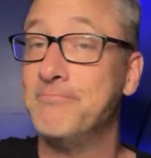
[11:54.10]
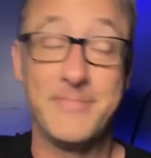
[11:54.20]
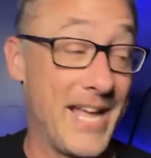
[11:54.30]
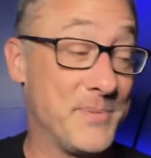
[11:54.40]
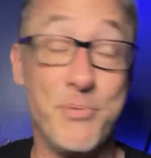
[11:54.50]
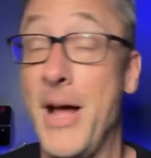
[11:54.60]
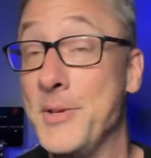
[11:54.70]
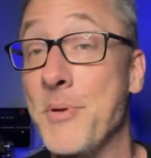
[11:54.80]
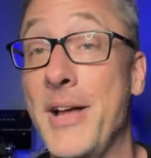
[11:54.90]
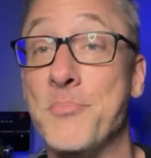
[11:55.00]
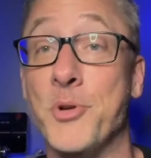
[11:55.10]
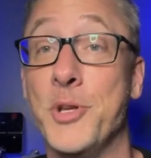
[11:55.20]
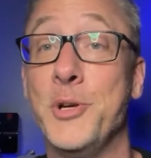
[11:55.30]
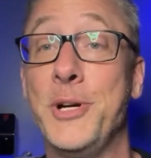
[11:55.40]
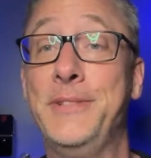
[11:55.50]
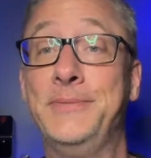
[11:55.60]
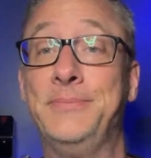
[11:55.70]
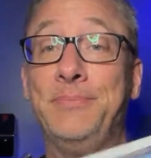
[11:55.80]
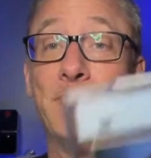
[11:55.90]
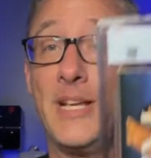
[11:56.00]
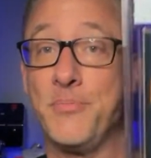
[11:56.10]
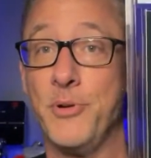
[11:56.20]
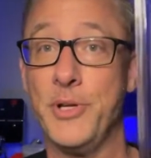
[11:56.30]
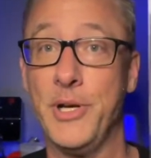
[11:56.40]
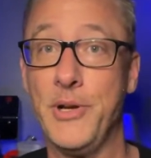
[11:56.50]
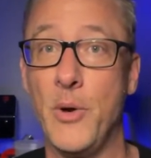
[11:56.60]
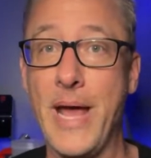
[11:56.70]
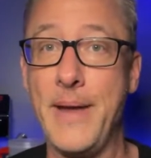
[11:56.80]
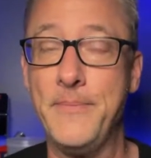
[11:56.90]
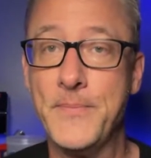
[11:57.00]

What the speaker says: That's pretty good. That's pretty good. Okay.